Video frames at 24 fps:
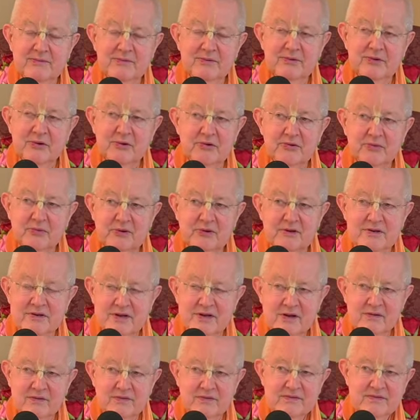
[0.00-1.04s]

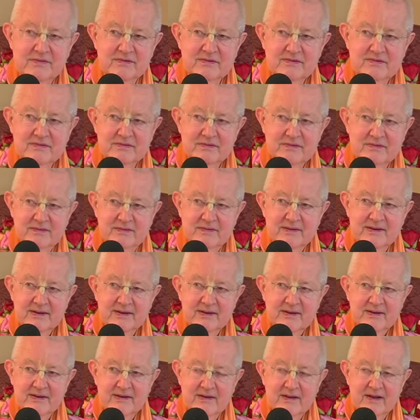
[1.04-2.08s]
oneself,
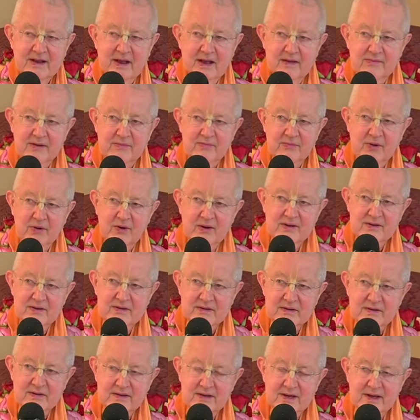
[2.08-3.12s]
having bought into
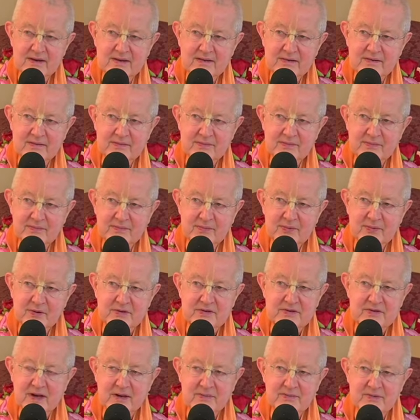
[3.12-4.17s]
that
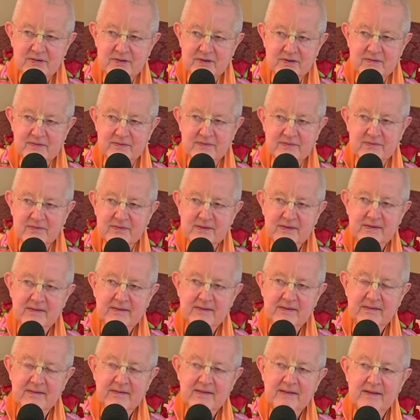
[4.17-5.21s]
perception of
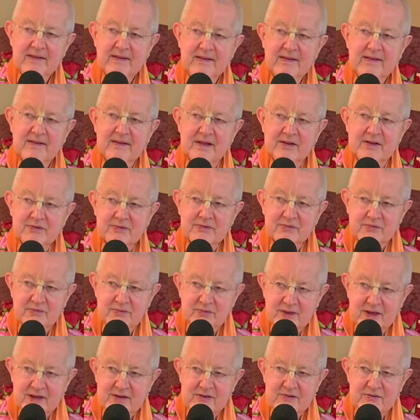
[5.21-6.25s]

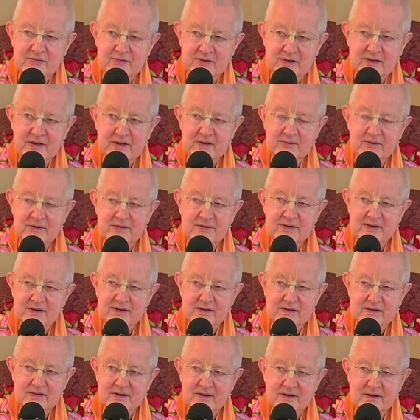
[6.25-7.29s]
that's really where things
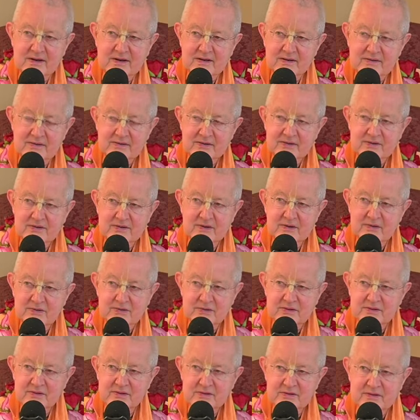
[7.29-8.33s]
are. So don't do
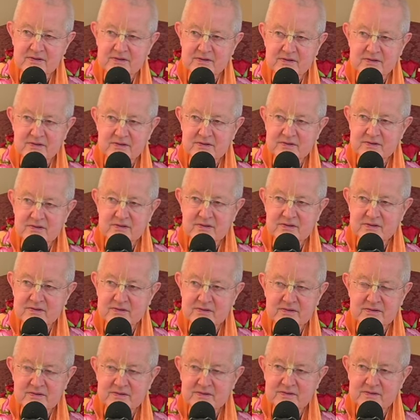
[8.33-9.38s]
this
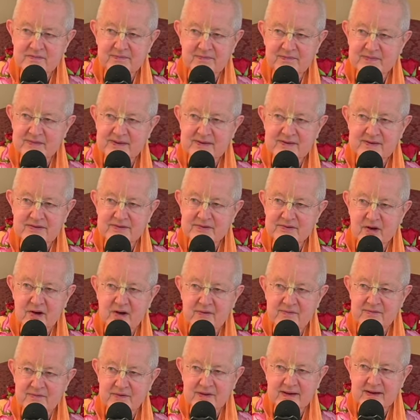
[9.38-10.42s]
soft
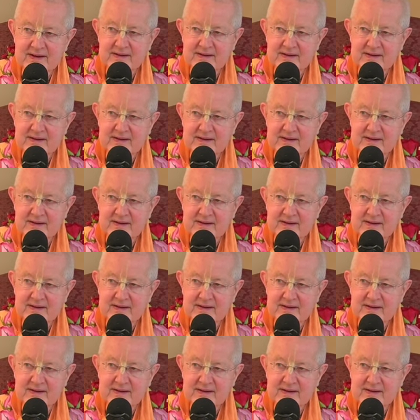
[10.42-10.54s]
thing,